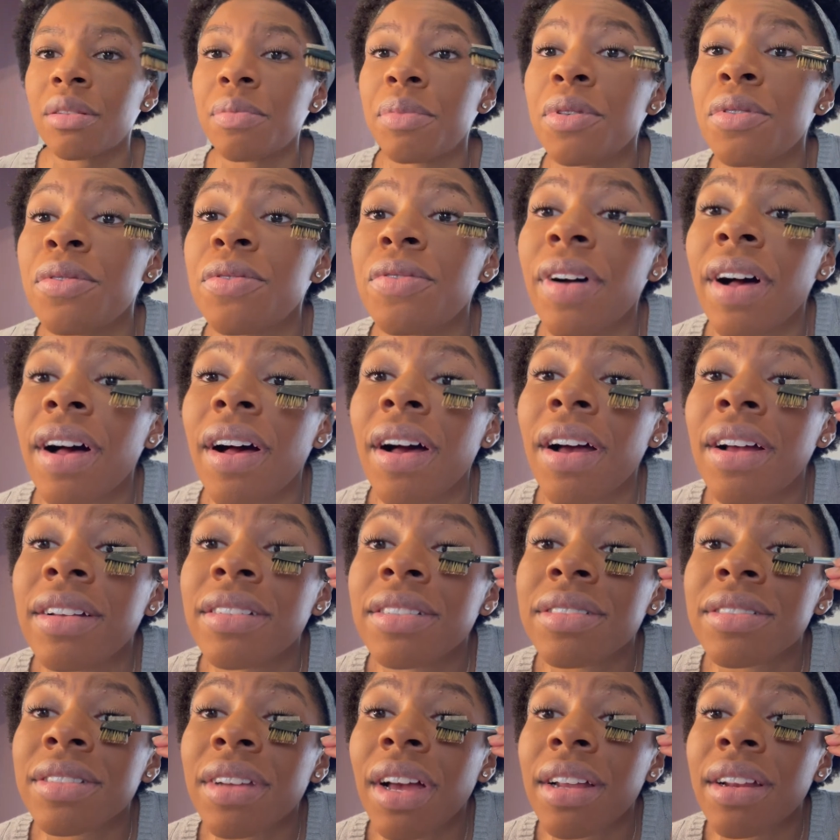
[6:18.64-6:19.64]
Poofa and
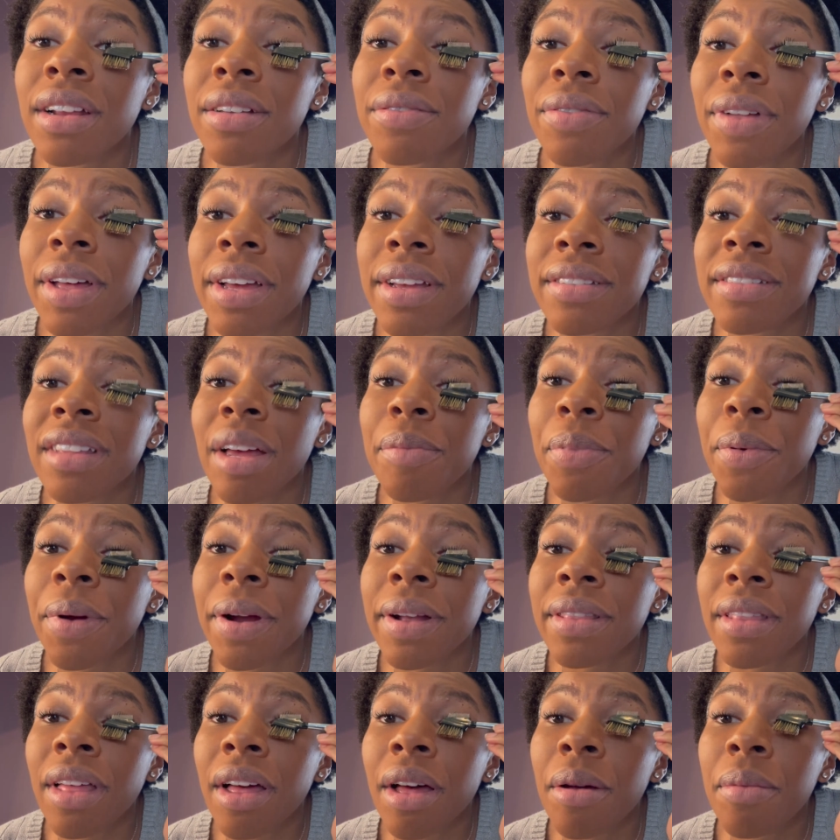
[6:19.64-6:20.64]
just kind of like
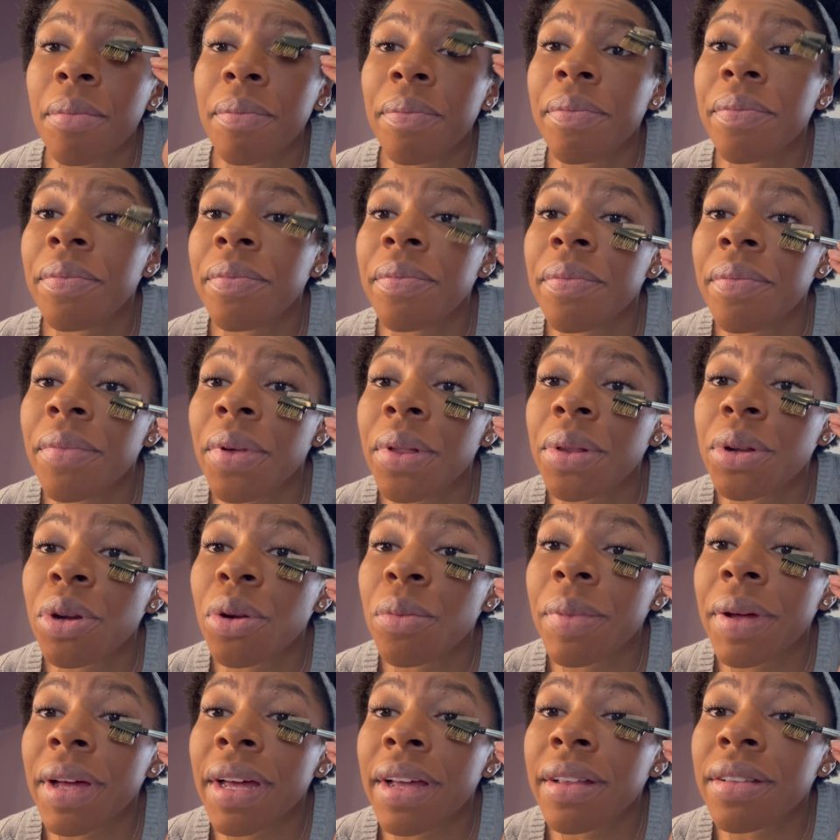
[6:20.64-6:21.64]
separate them a little
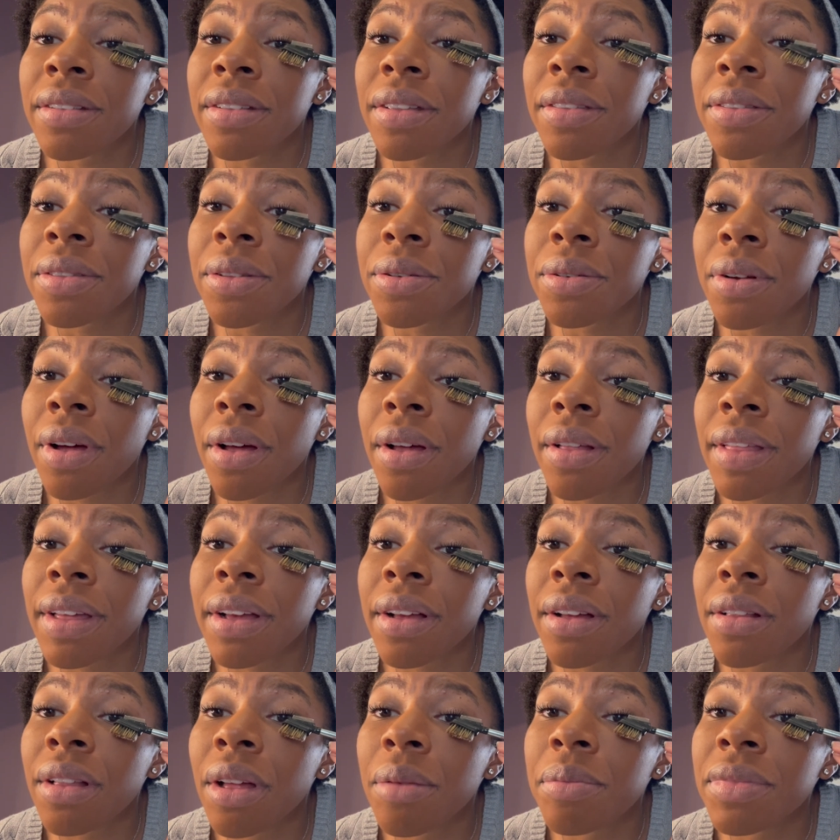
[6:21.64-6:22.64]
bit so that they're not like
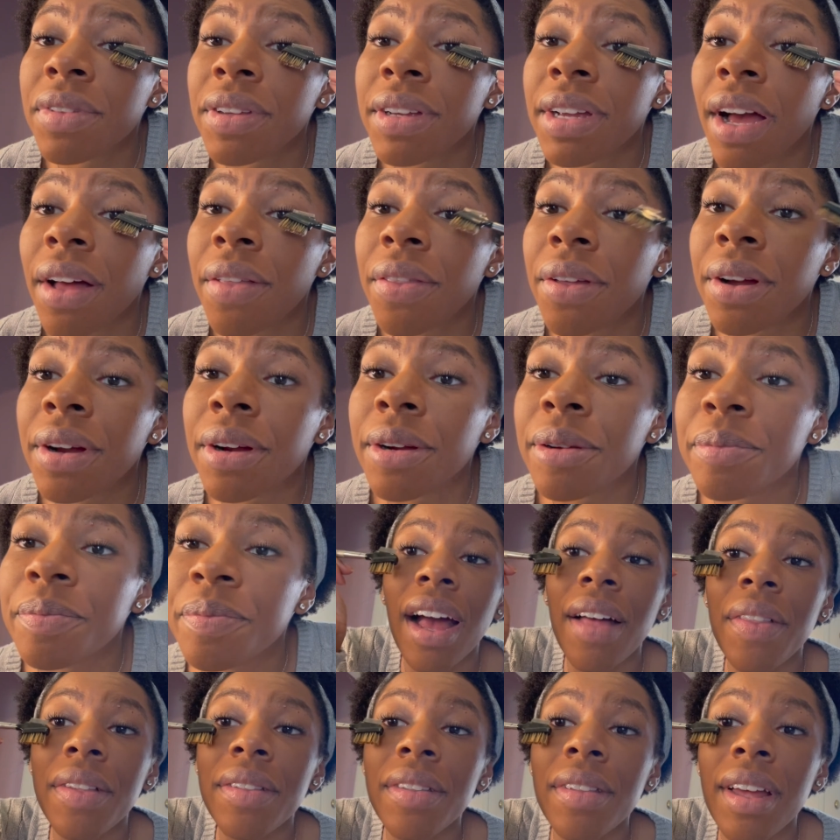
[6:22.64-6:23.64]
clumped together.
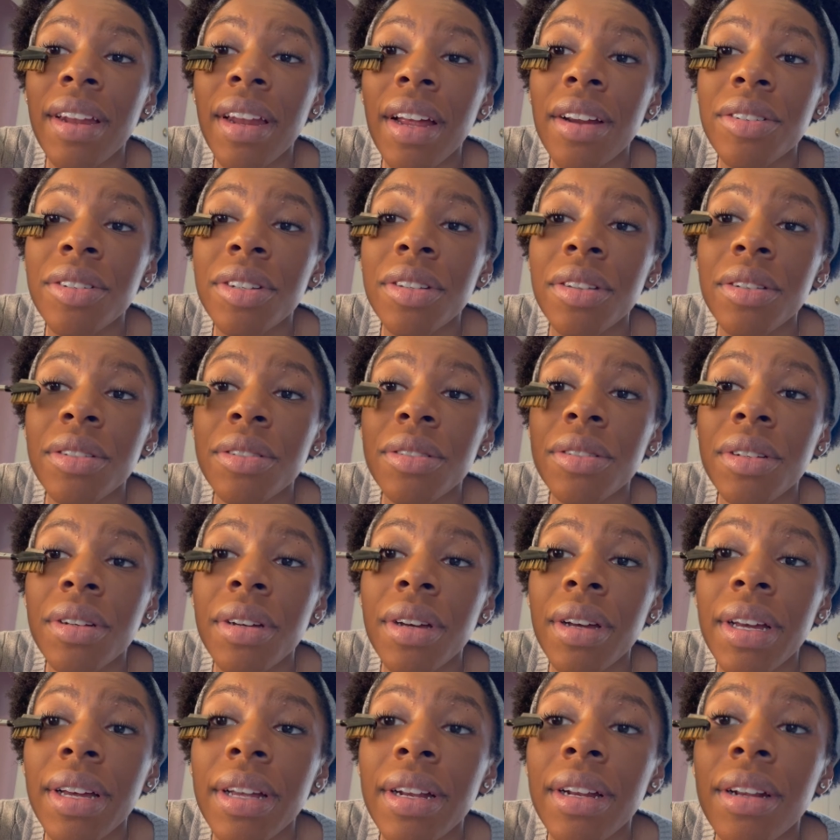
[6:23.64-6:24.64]
Oh, that side actually looks
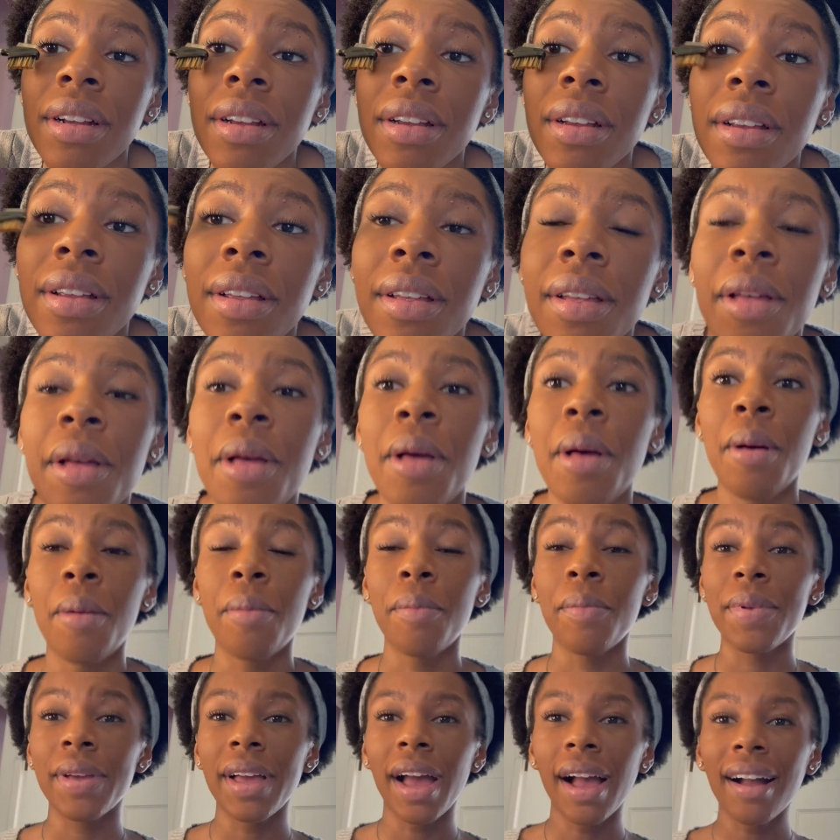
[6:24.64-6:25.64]
good.
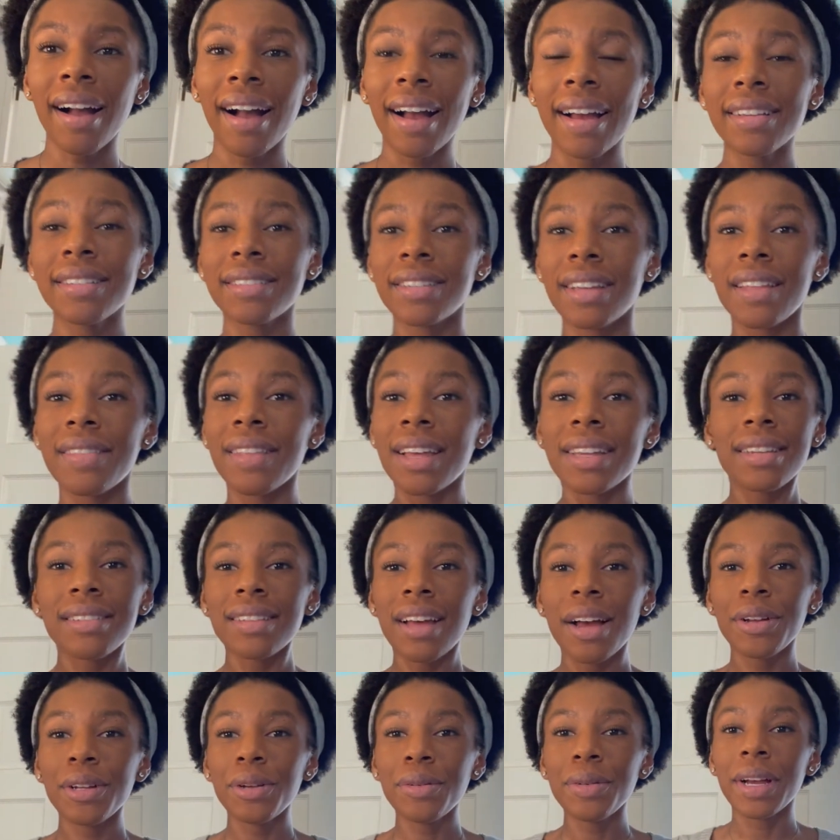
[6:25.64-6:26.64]
But yeah guys, and that is
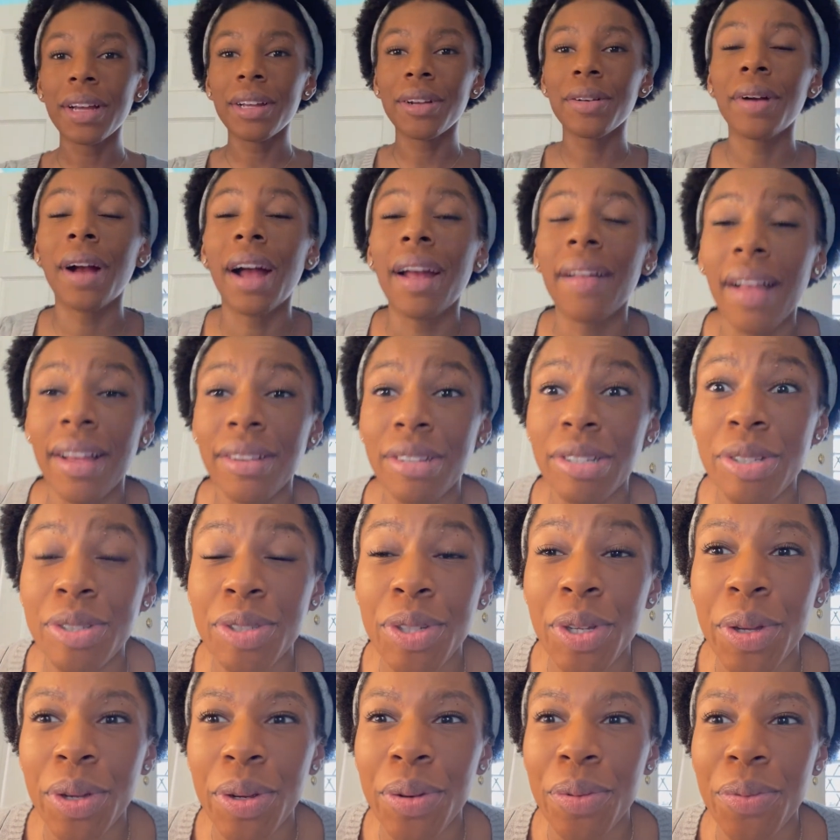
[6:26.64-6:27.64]
how you get your eyelashes
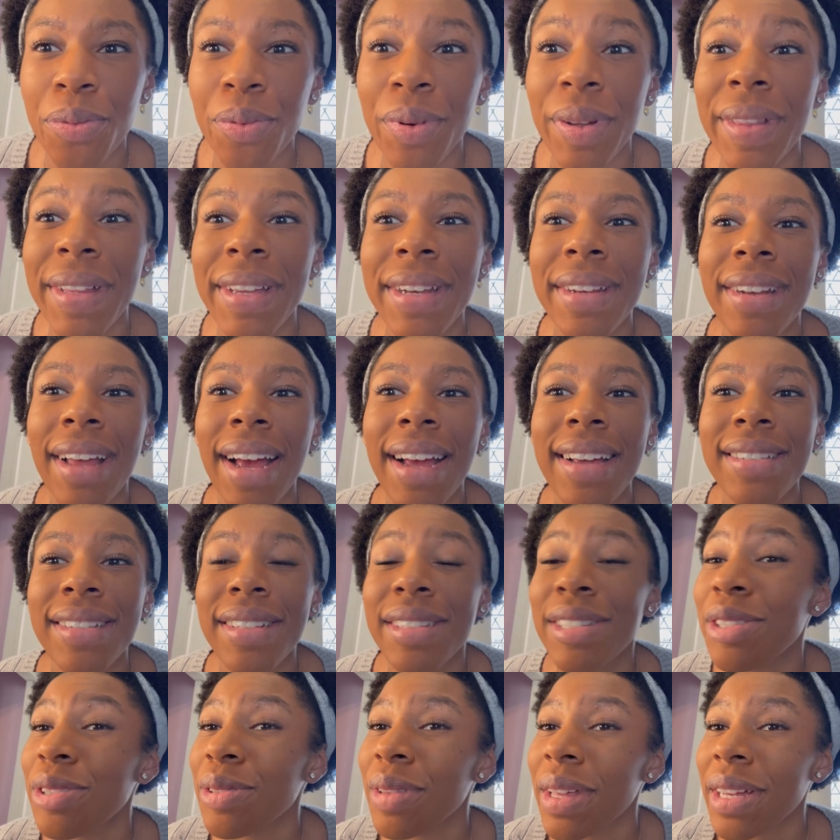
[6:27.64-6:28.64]
to look really nice.
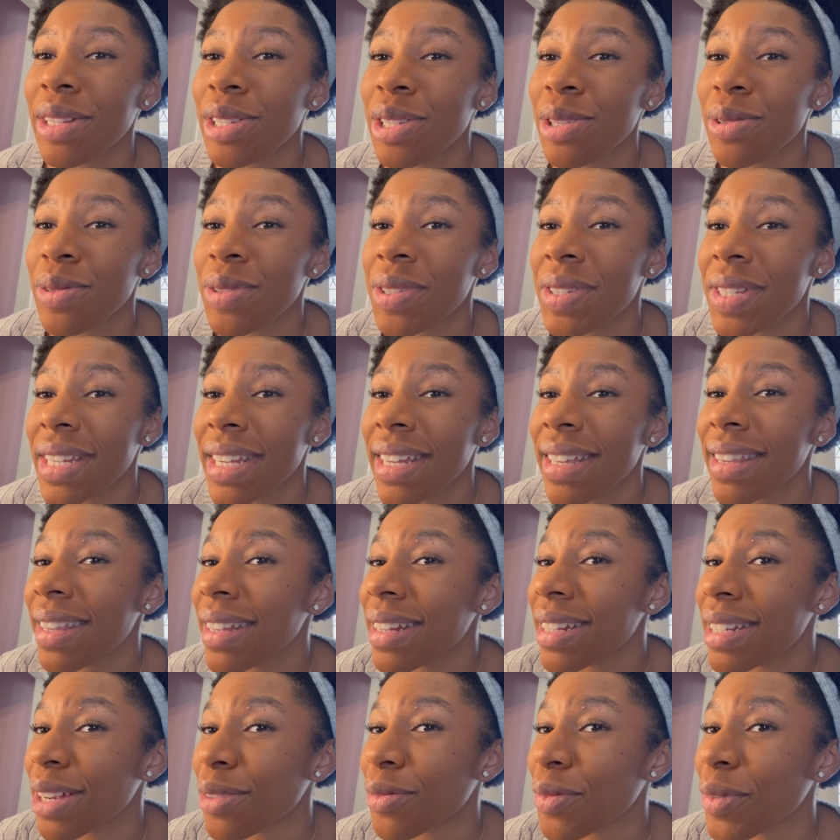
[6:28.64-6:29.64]
Do you, like, do you see the
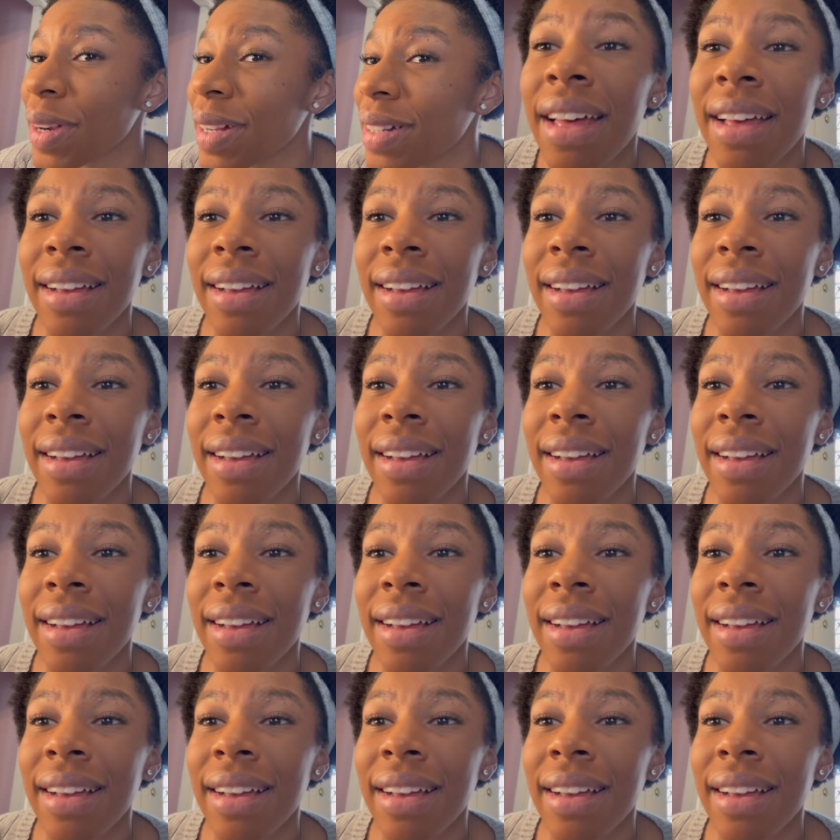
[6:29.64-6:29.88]
difference?